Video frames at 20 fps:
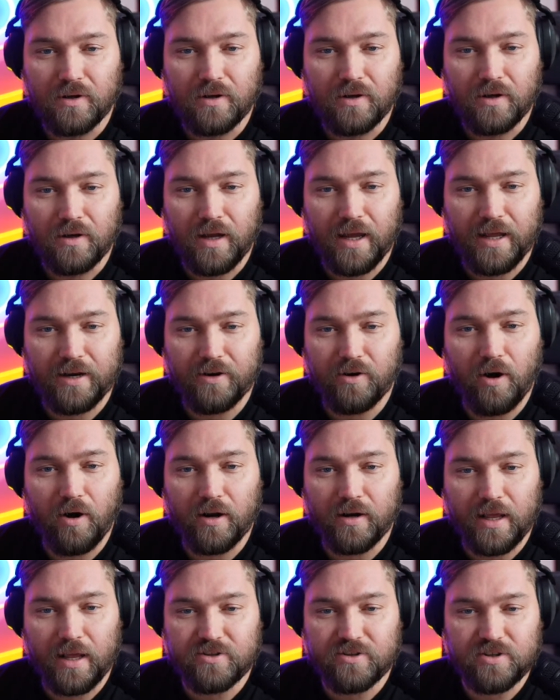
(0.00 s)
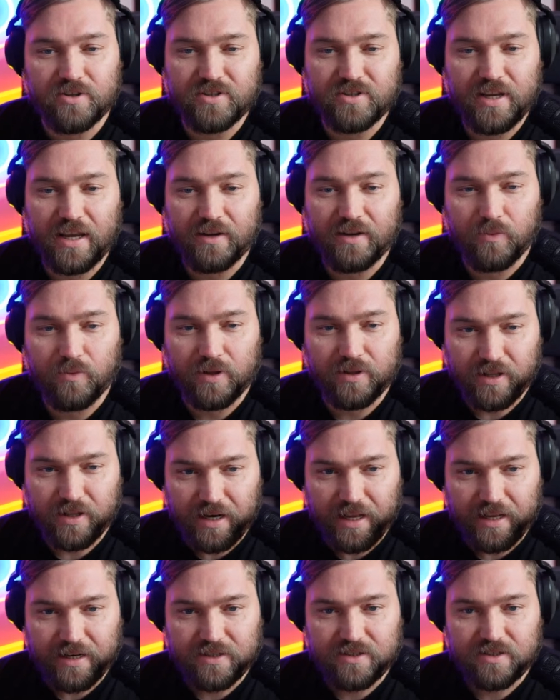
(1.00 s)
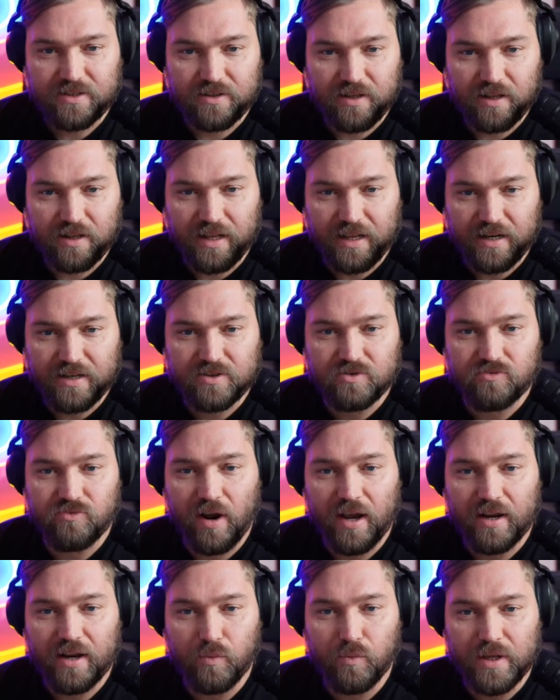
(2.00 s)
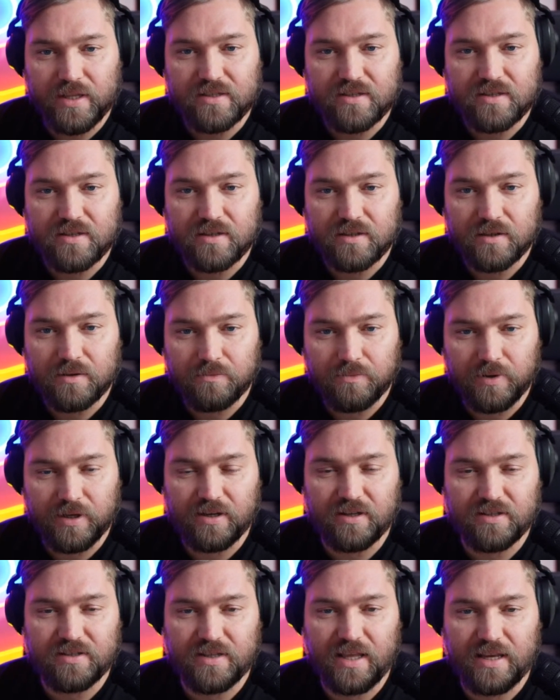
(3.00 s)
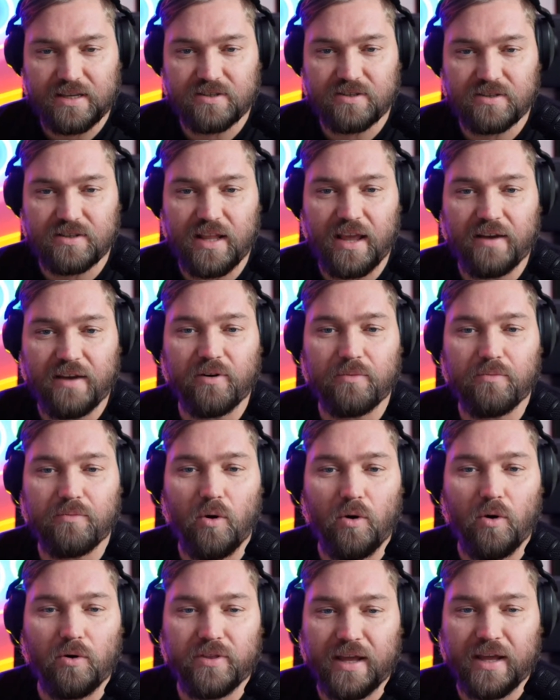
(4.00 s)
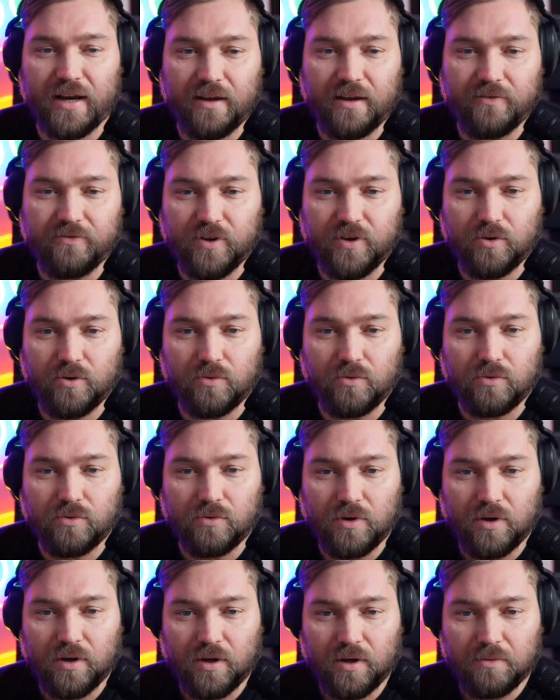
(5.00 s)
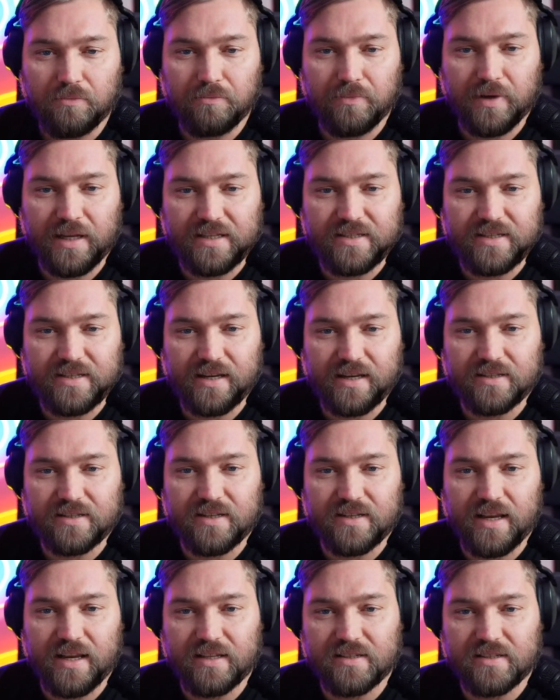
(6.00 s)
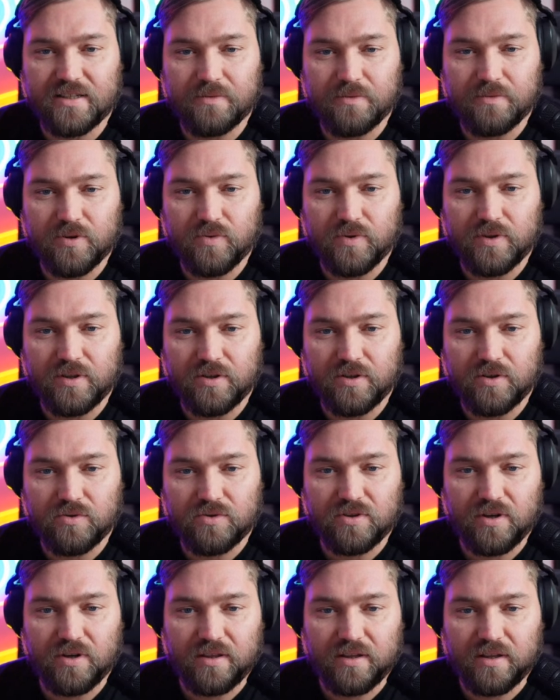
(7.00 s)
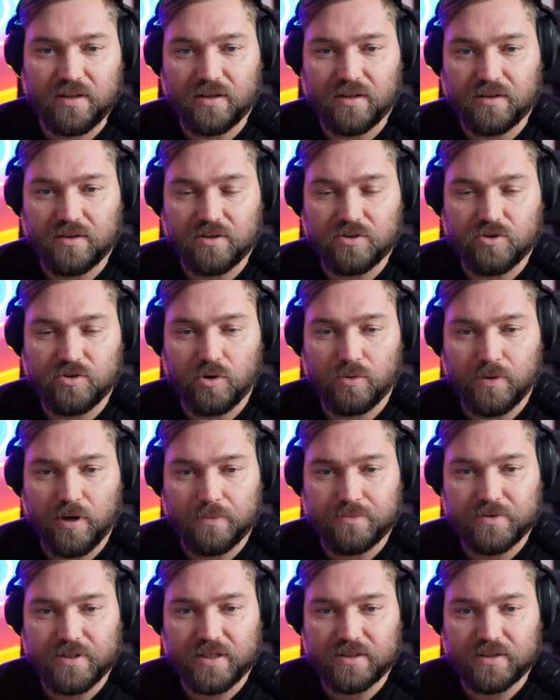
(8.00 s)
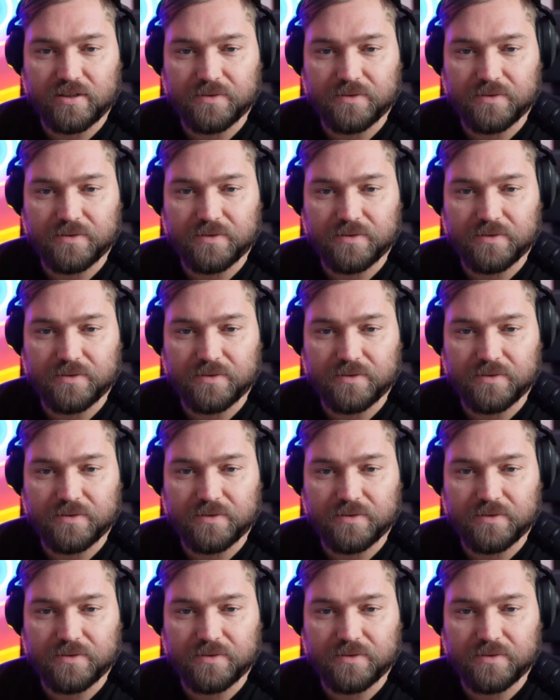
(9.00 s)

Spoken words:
and just saying, well, the latest write wins, because there's never more than a few milliseconds latency between the user and the durable object.